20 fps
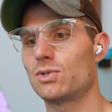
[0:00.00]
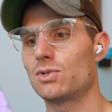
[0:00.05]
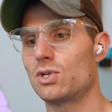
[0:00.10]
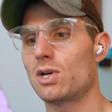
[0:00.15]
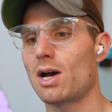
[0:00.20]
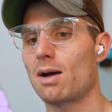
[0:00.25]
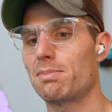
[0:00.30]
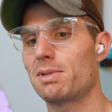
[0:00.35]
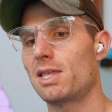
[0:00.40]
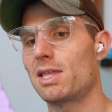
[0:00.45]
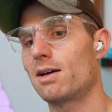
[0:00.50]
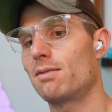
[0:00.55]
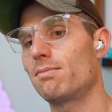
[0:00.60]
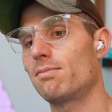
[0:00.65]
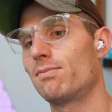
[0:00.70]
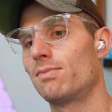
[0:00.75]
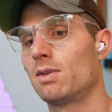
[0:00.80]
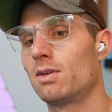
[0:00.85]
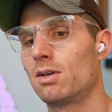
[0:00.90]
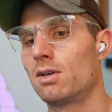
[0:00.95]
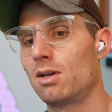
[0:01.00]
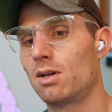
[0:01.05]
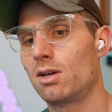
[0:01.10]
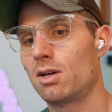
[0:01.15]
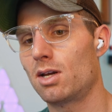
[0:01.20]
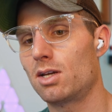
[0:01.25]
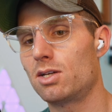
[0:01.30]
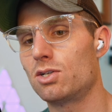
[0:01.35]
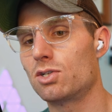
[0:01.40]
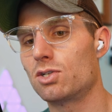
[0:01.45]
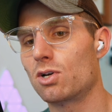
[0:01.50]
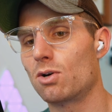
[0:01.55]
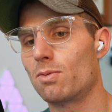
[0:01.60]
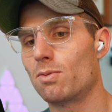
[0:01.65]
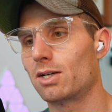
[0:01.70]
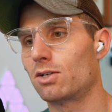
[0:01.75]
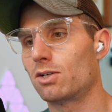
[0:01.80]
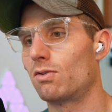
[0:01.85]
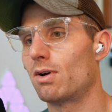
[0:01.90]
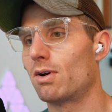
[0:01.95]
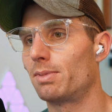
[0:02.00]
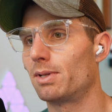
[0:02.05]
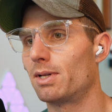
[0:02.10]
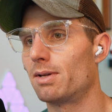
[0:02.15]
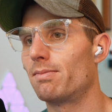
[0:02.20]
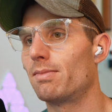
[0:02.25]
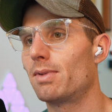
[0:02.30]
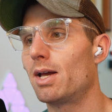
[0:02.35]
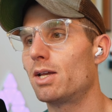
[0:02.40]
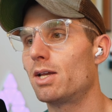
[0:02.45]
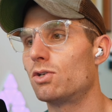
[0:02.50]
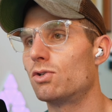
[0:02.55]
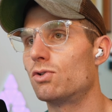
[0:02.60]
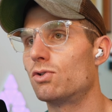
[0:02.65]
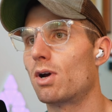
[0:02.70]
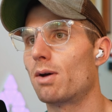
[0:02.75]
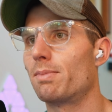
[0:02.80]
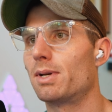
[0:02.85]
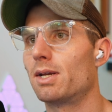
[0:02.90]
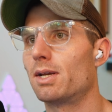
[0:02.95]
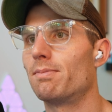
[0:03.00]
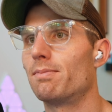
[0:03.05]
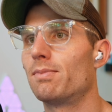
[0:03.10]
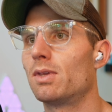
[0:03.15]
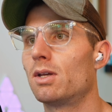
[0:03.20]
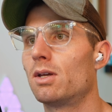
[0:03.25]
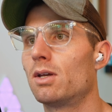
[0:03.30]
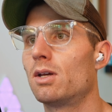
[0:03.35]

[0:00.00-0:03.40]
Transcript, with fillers: So you copy that, you just go back to Replit and you drop it in.